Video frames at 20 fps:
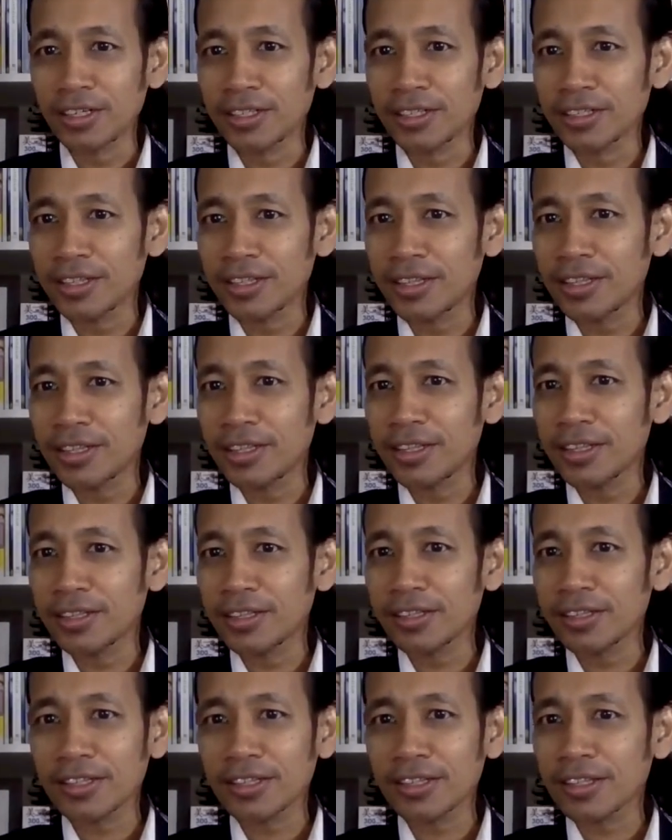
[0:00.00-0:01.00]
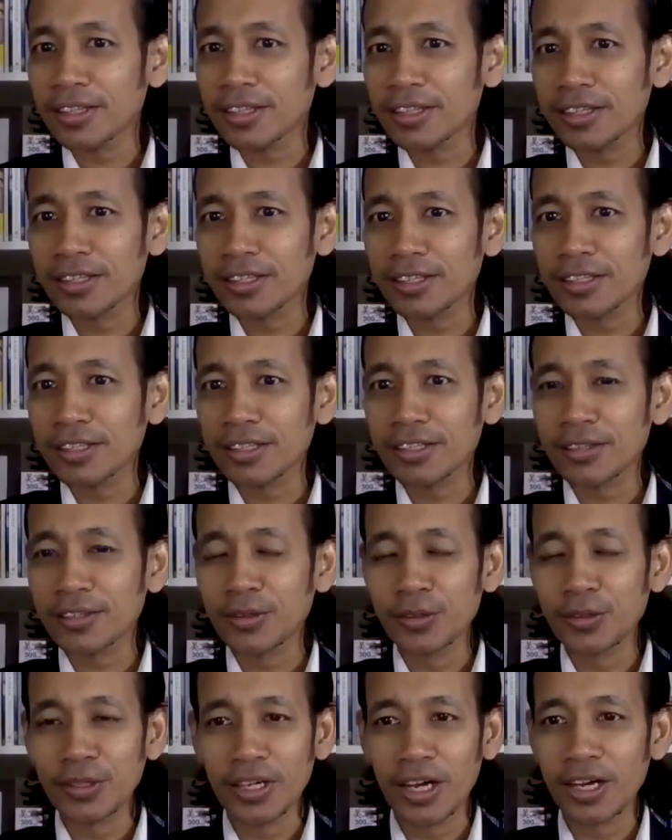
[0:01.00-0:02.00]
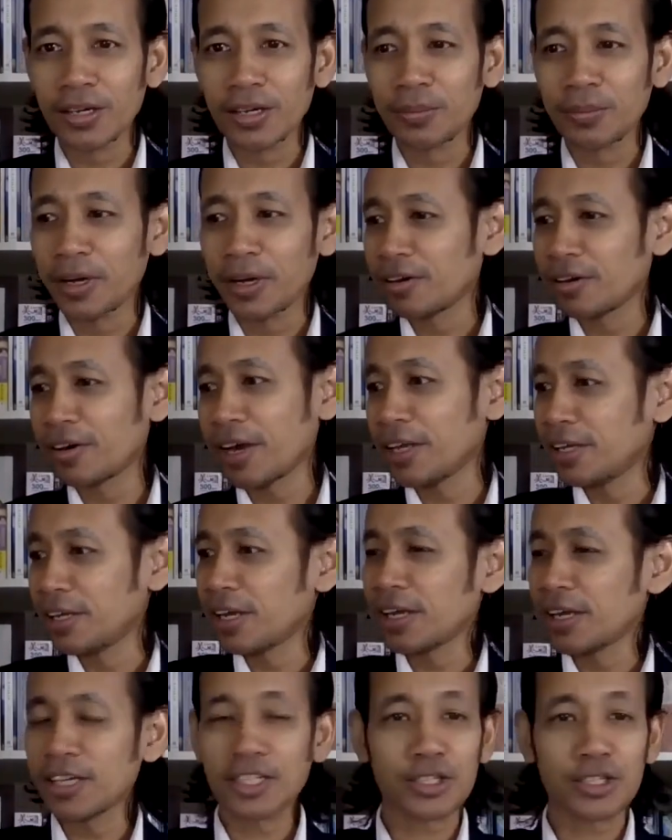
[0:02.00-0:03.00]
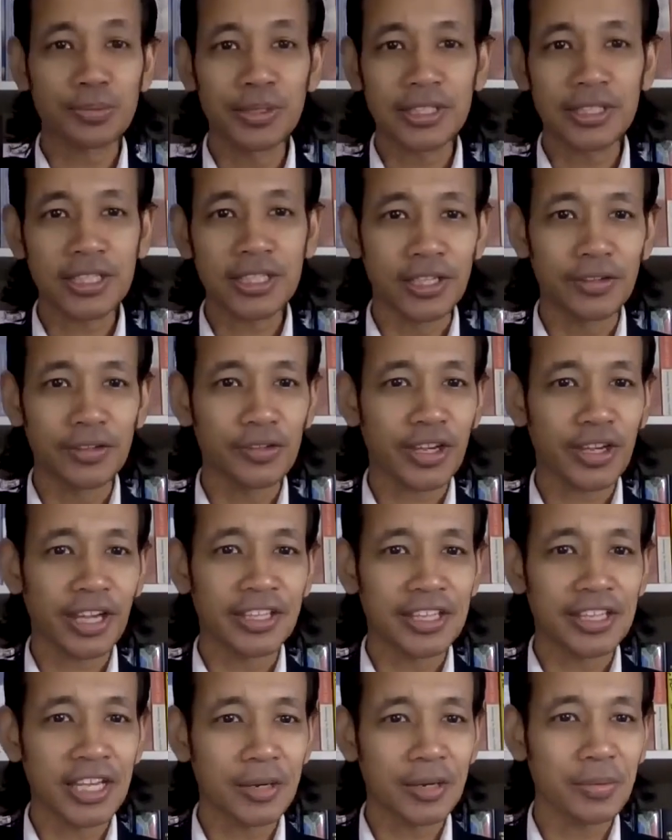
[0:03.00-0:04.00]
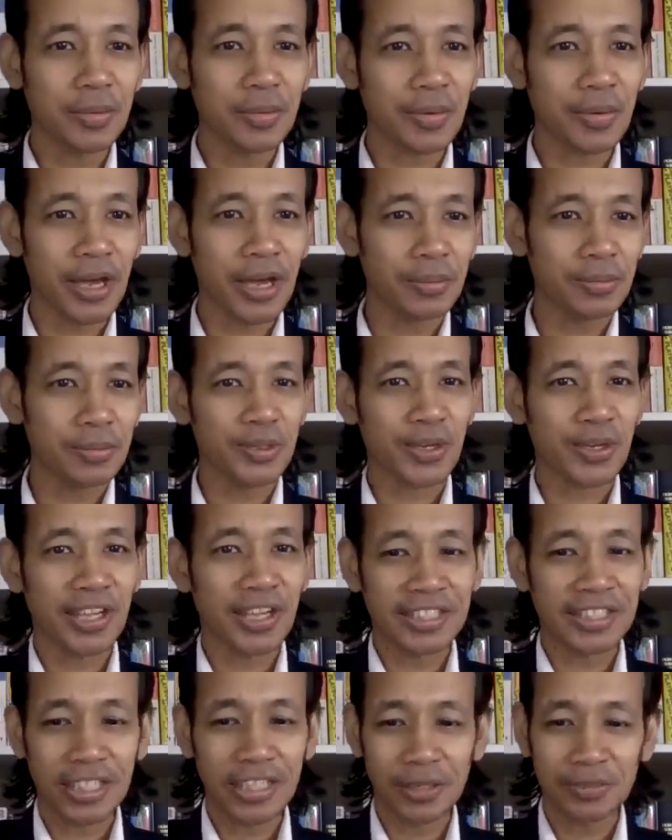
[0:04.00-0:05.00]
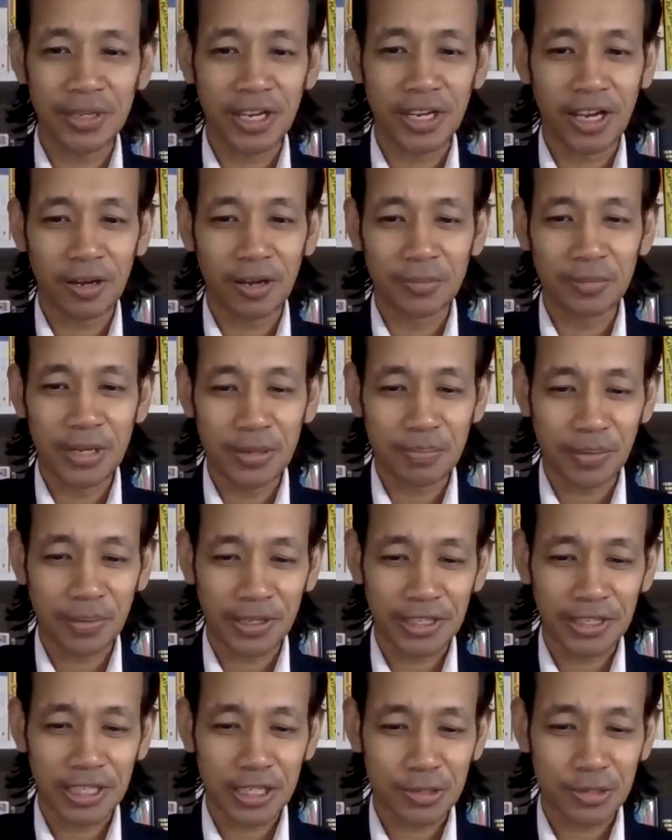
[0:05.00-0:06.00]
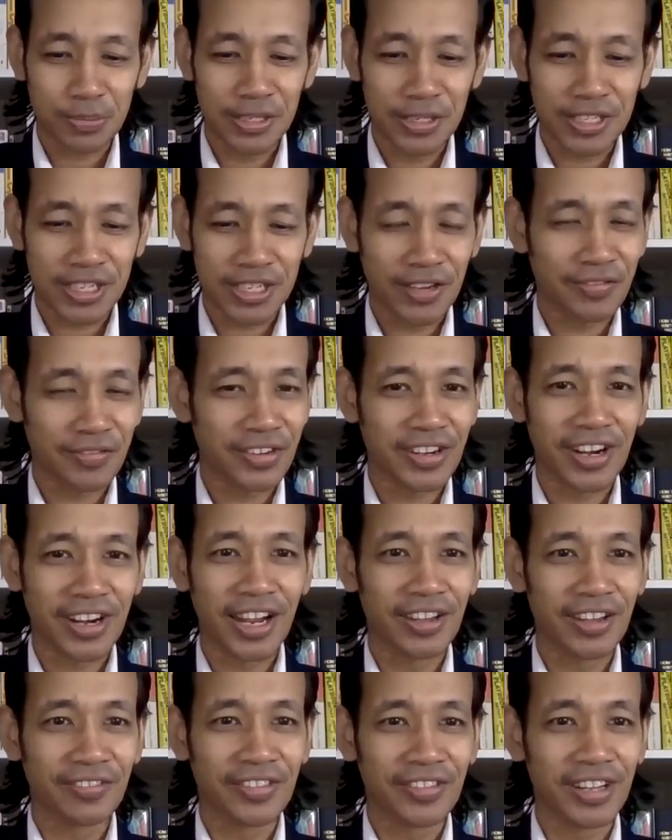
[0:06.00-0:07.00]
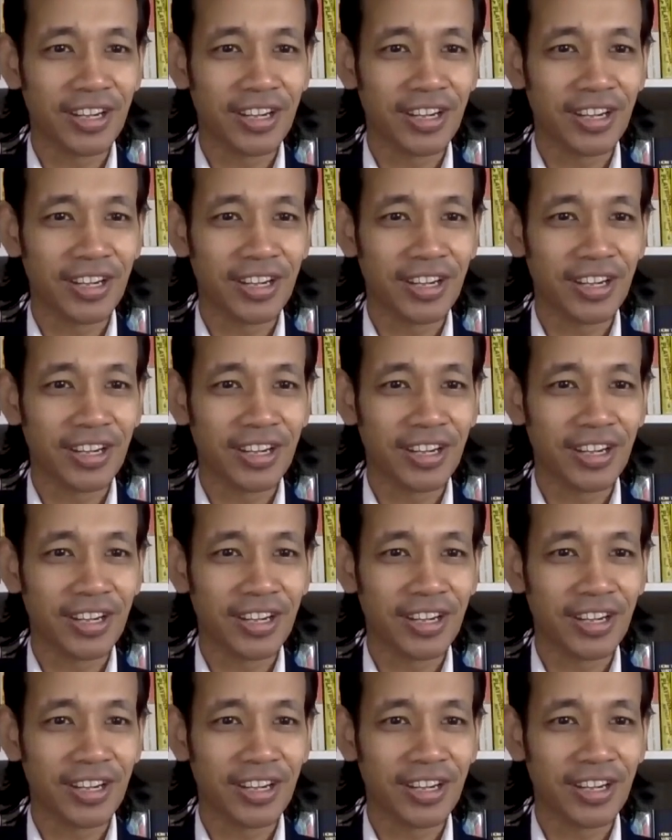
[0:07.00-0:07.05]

Uh, cool. Uh, all right, uh, Smita, if you can hear me, perhaps you can tell me how many participants have arrived.